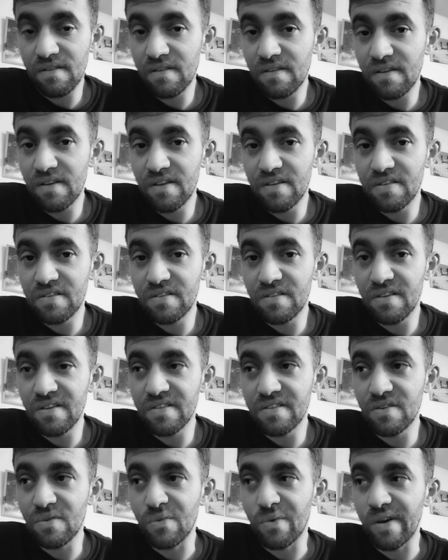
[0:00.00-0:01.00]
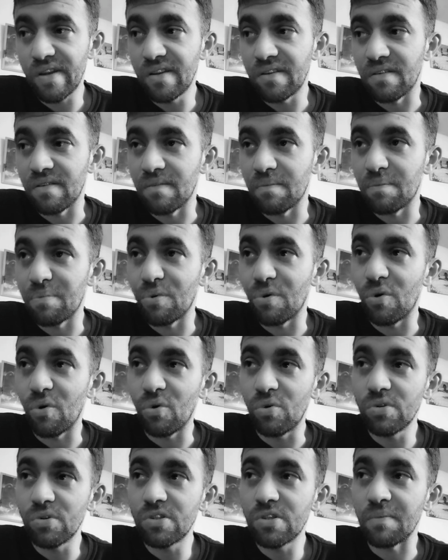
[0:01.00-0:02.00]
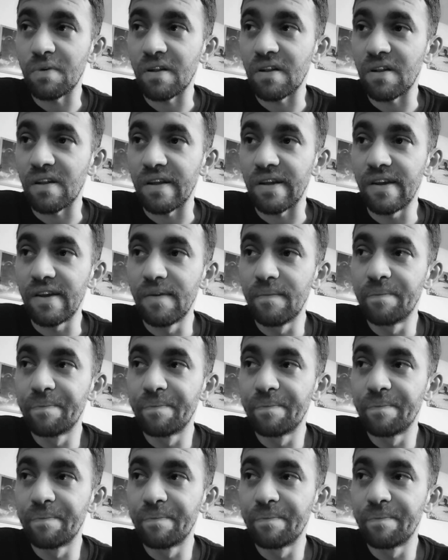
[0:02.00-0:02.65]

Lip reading: it's a win. But ultimately,